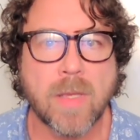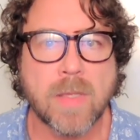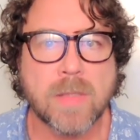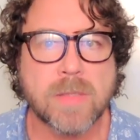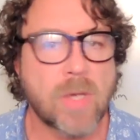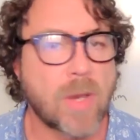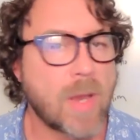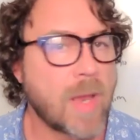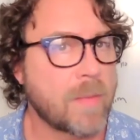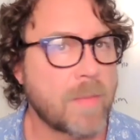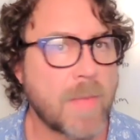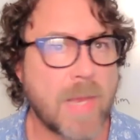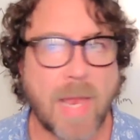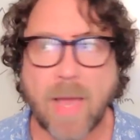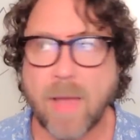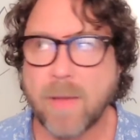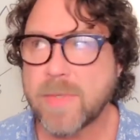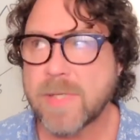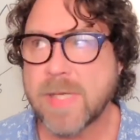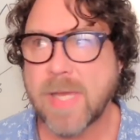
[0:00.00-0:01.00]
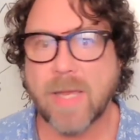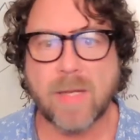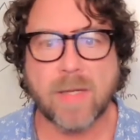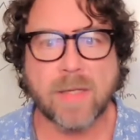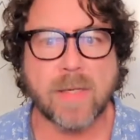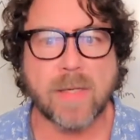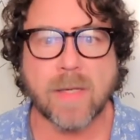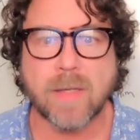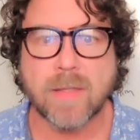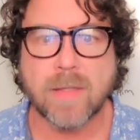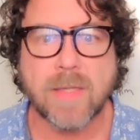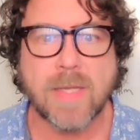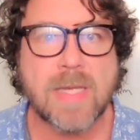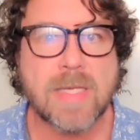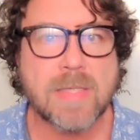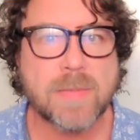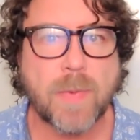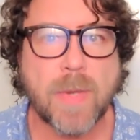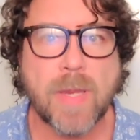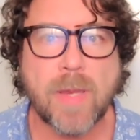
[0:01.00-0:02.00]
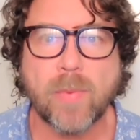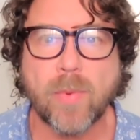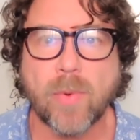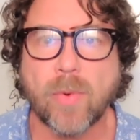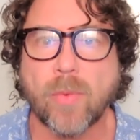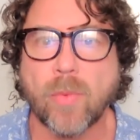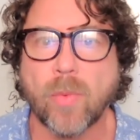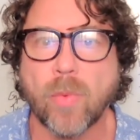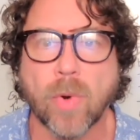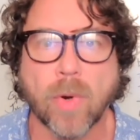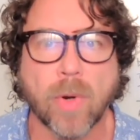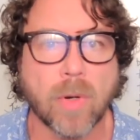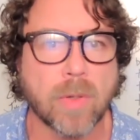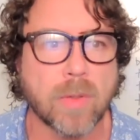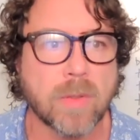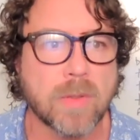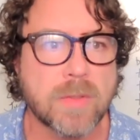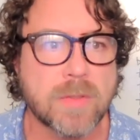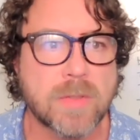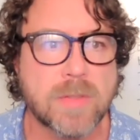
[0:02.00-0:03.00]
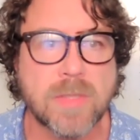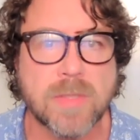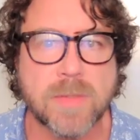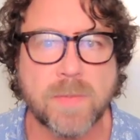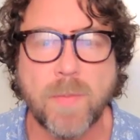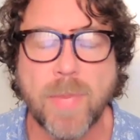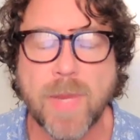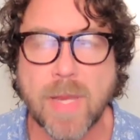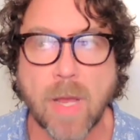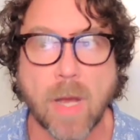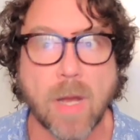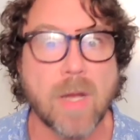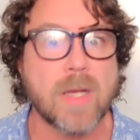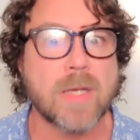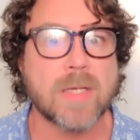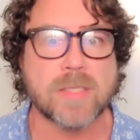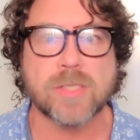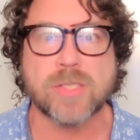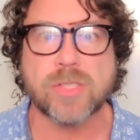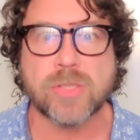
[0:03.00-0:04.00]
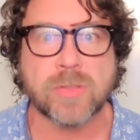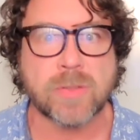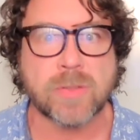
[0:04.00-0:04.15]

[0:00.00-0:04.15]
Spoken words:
So, I mean, I'm telling you, these people were just beyond